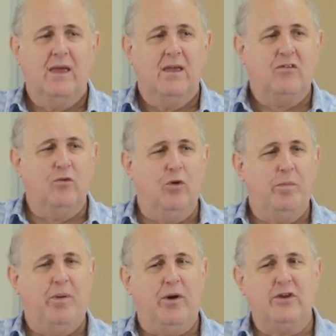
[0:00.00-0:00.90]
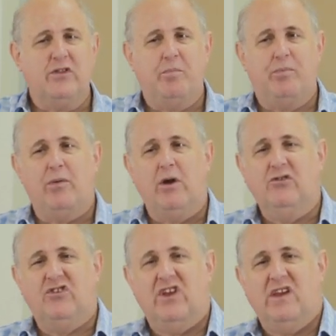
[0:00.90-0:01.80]
It's all part of the
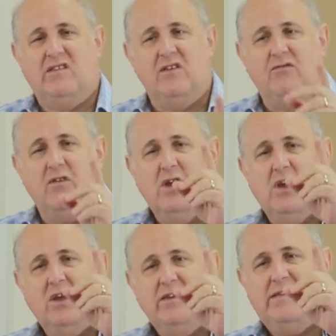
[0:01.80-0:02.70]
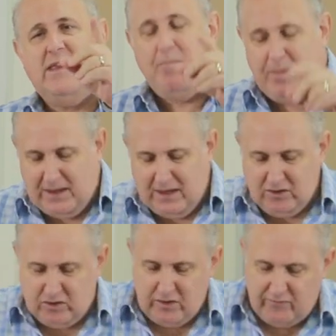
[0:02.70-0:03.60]
process of stepping
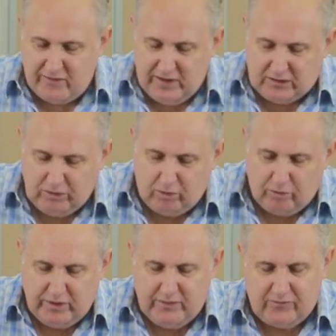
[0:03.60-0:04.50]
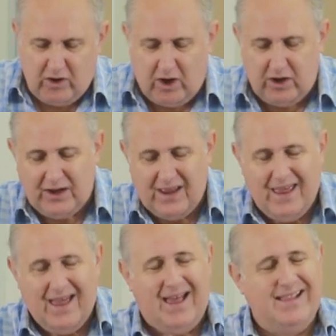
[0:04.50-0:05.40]
into the very glory of God
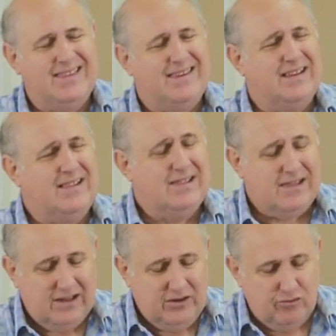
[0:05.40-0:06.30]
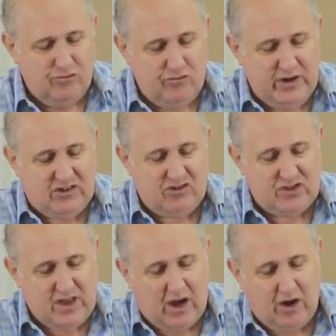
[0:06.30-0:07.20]
until you
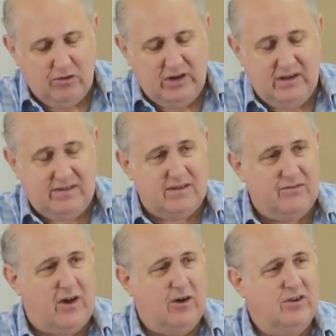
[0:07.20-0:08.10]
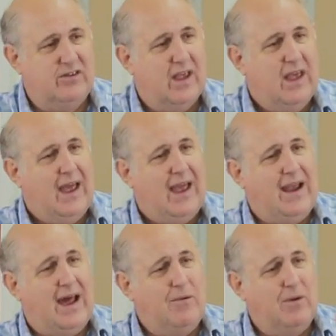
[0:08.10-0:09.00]
reach the holies of holies.
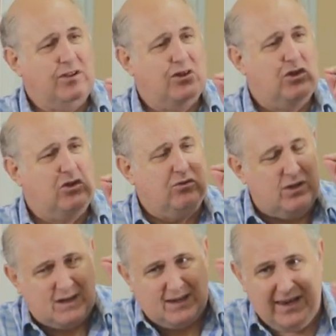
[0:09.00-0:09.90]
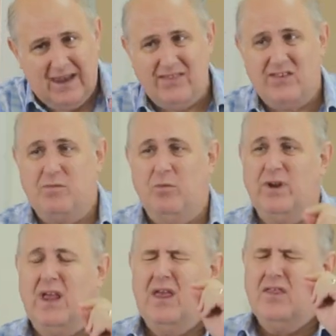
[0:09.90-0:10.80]
And I want to declare this
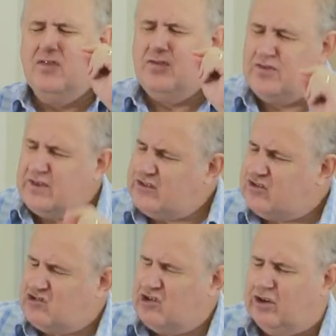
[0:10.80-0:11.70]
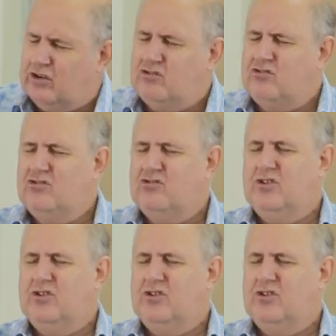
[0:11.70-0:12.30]
morning, this church,